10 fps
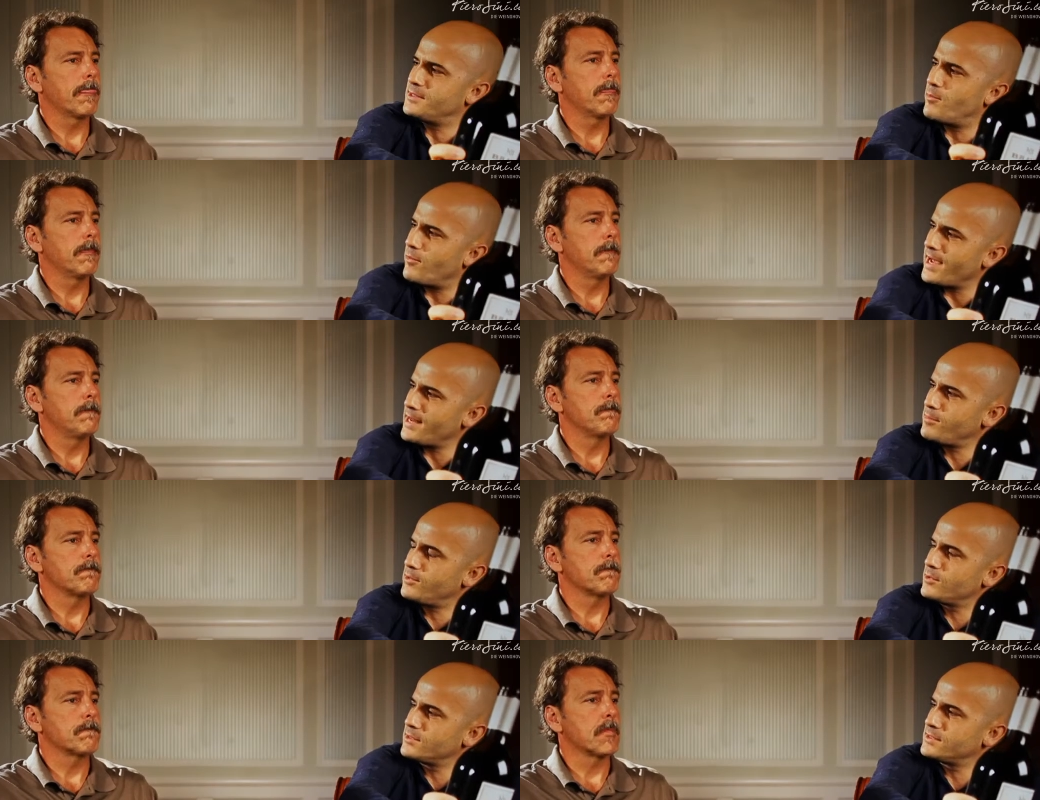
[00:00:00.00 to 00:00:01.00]
Speaker 1: the brand?
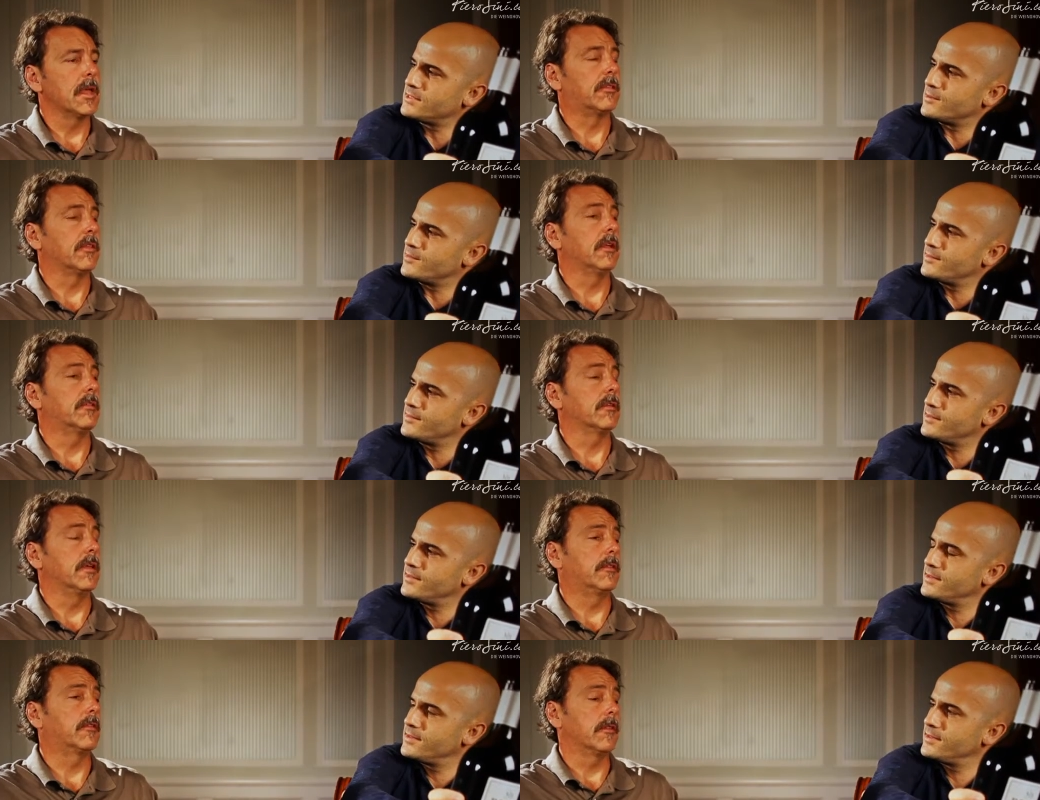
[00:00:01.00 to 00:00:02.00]
Because
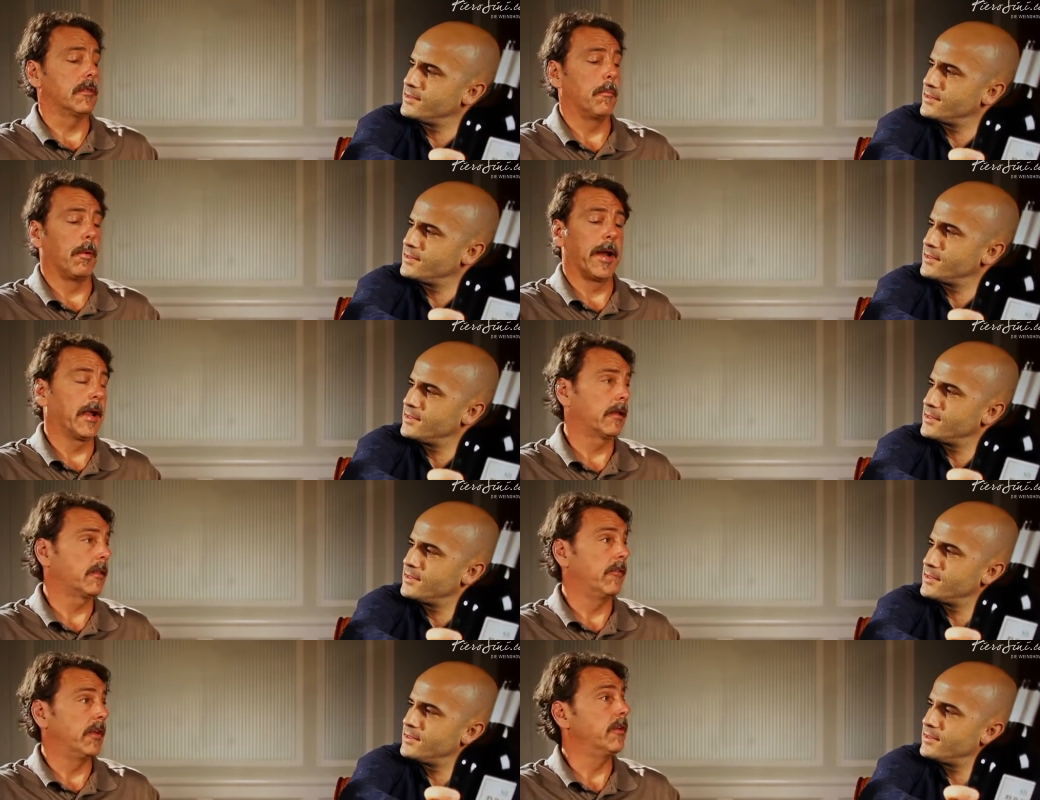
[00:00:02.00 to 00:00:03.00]
Speaker 2: it's the brand,
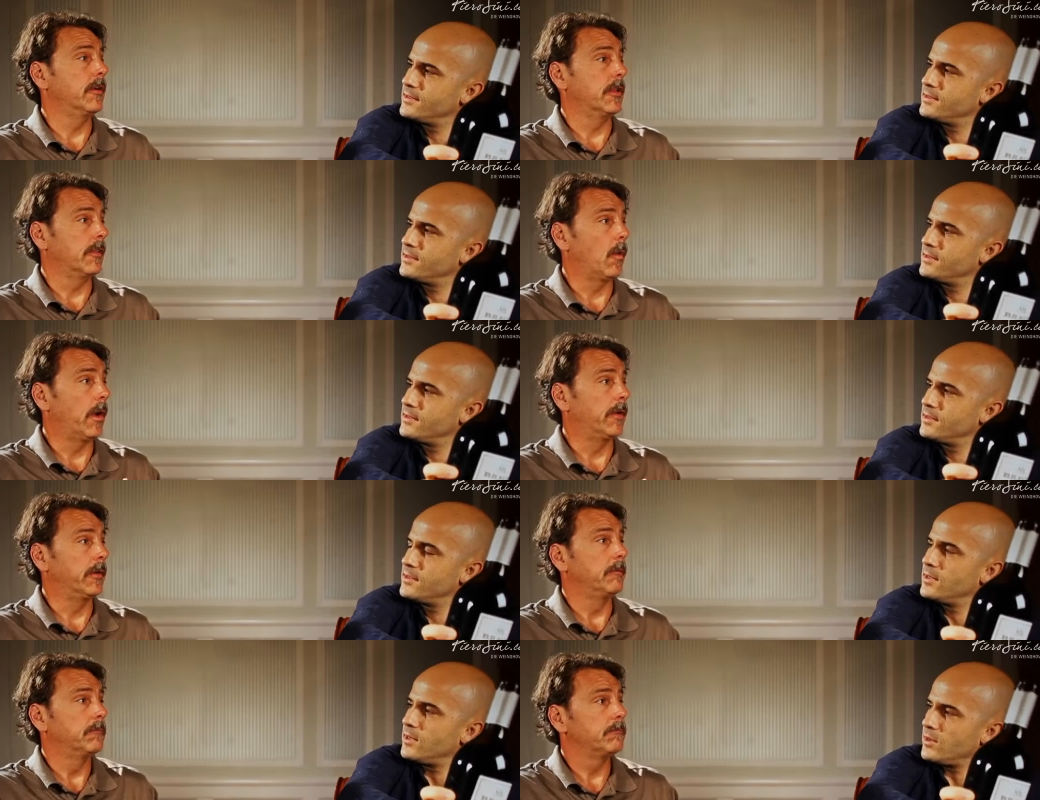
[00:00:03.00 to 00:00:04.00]
the vineyard, and the winery.
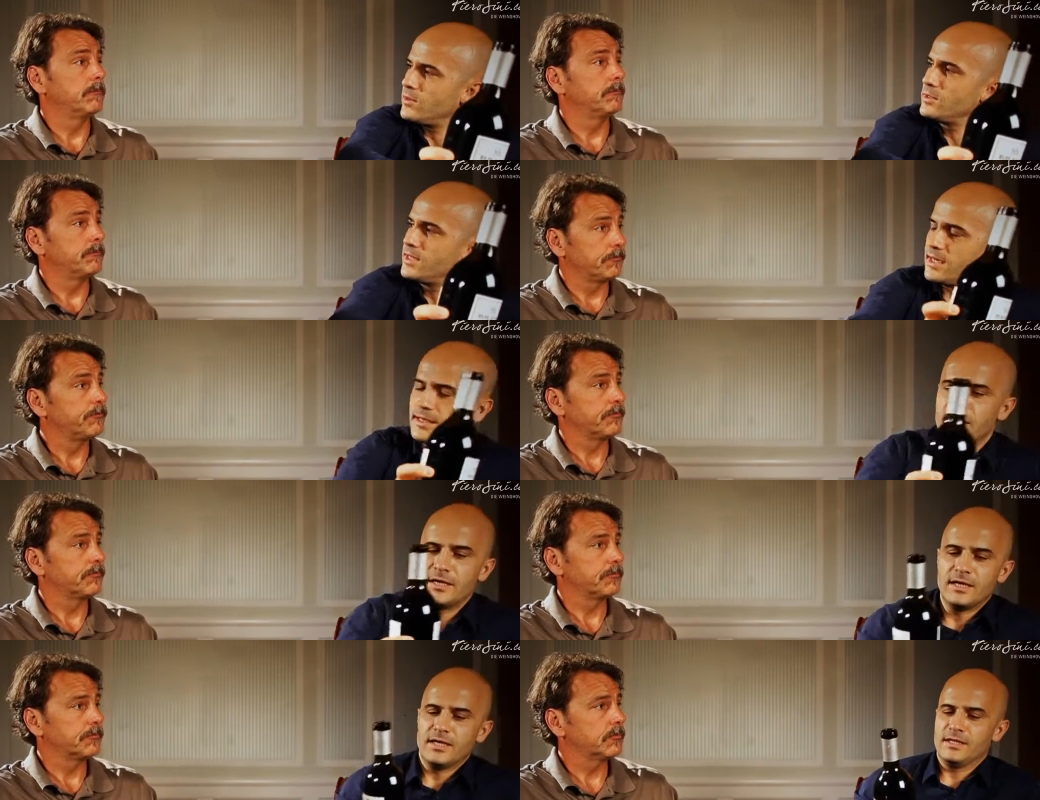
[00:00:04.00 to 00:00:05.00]
Speaker 1: Okay,
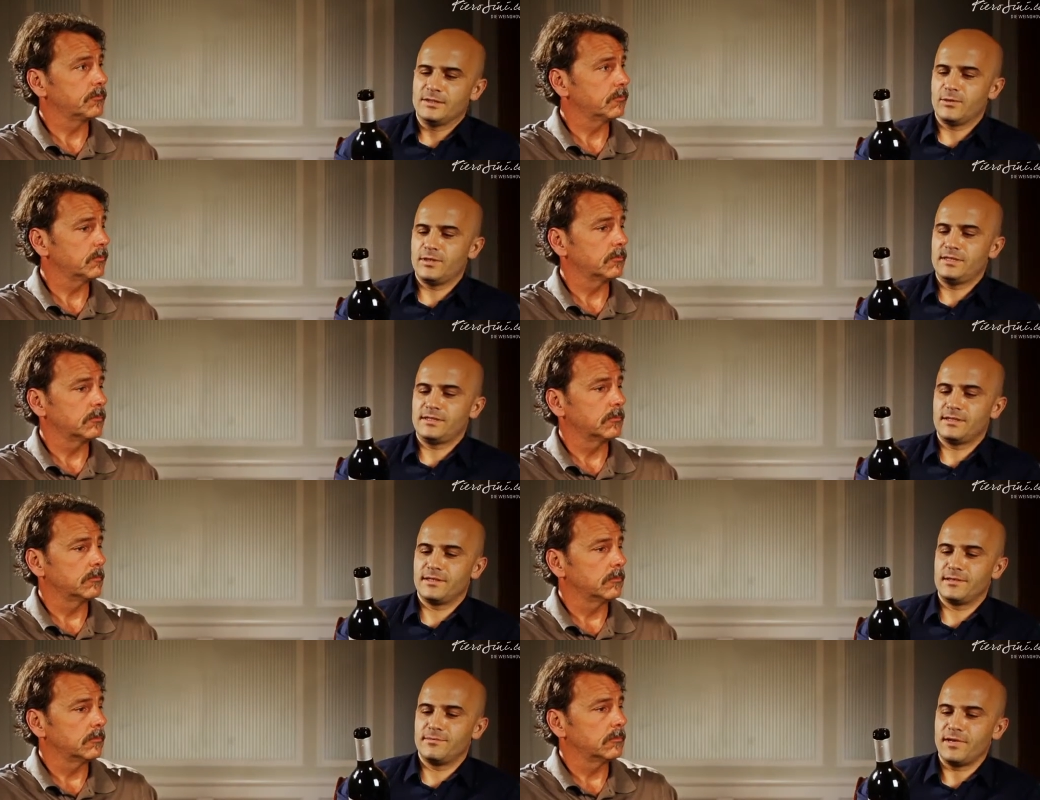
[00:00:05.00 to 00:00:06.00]
so it's
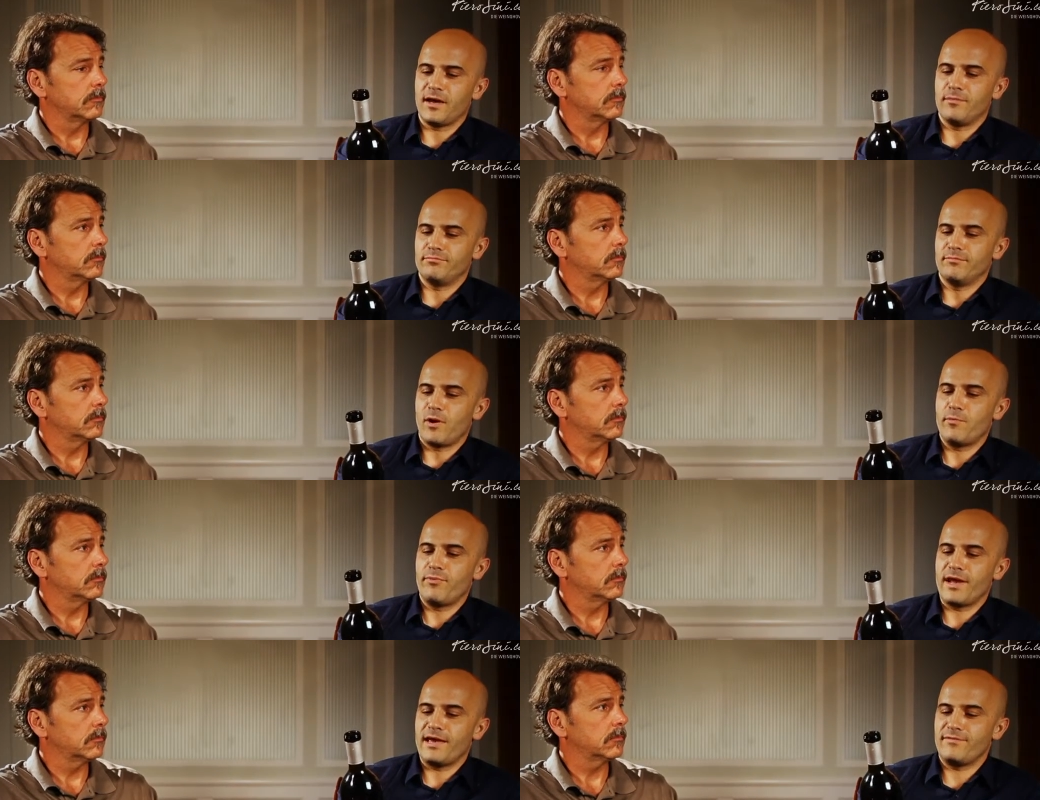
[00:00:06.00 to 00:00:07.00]
Mount
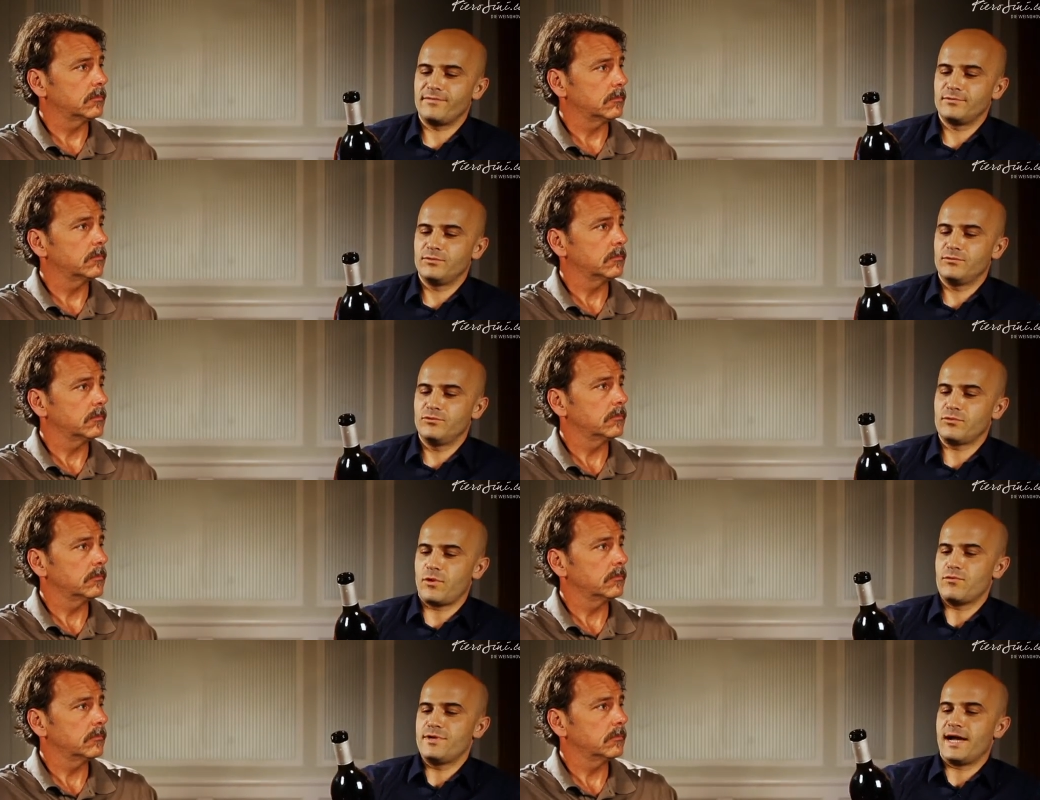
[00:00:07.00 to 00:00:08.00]
Brave
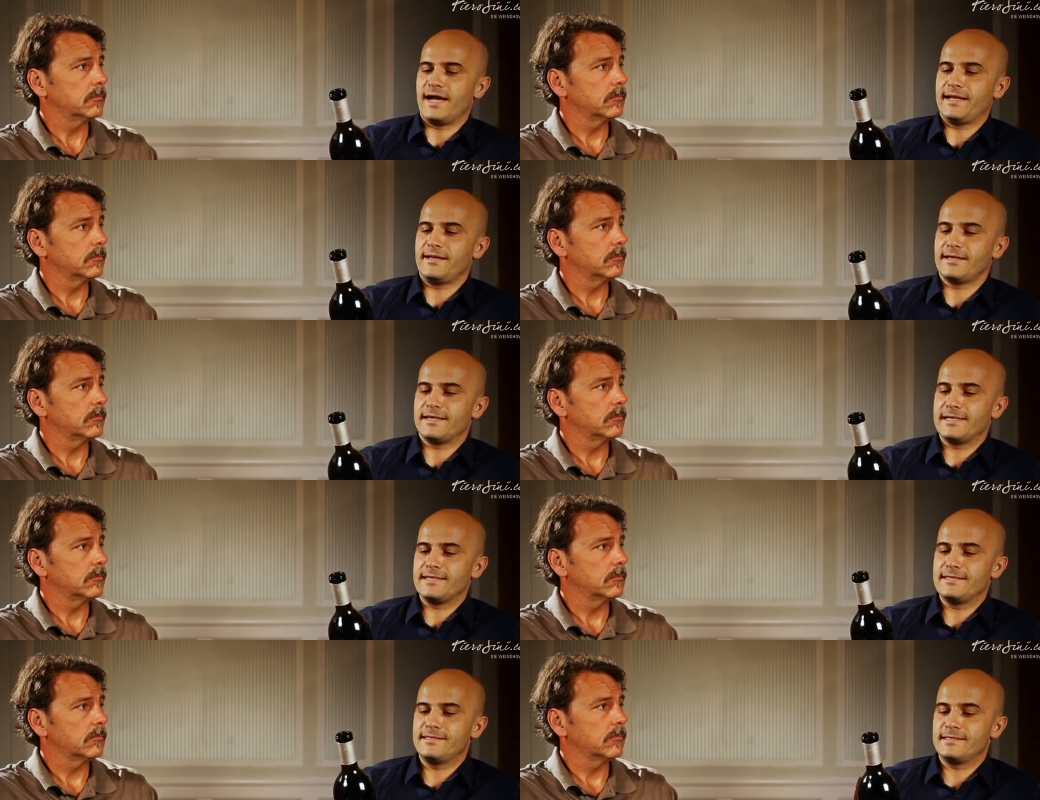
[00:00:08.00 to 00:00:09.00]
209,
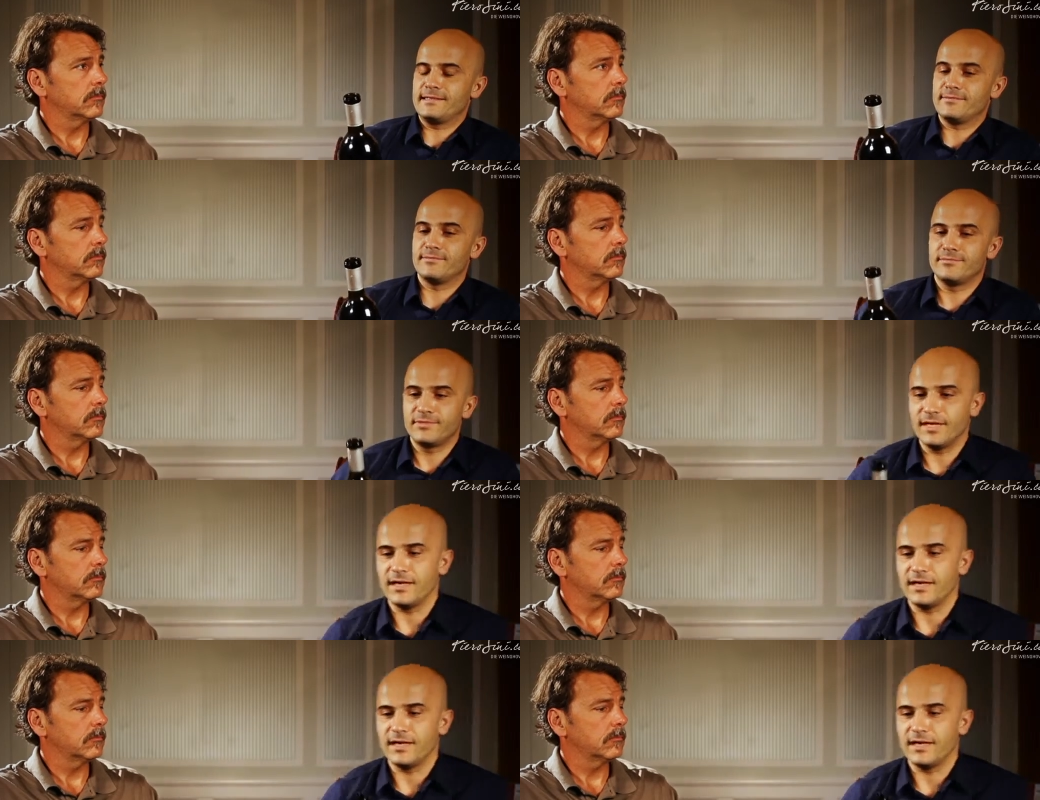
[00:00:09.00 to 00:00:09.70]
and I'm